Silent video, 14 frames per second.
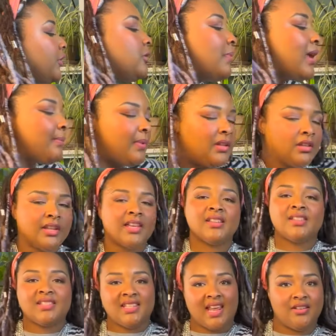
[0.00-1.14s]
you might be looking at
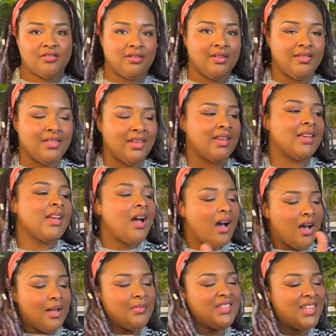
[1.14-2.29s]
this handle and thinking,
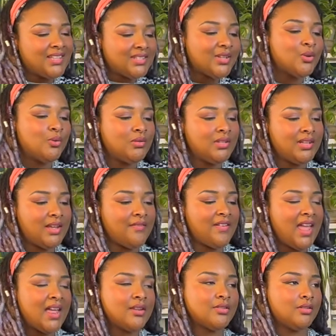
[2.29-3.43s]
oh, I mean, that's a cool enough
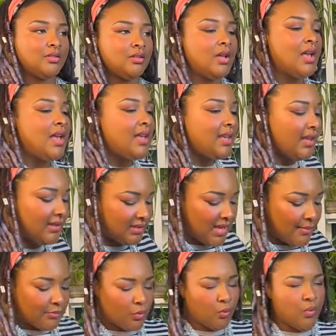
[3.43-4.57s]
handle,
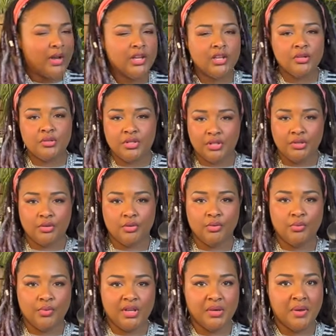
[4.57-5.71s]
except what do you do
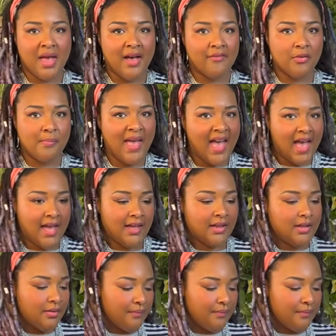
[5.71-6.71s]
when you have a bag?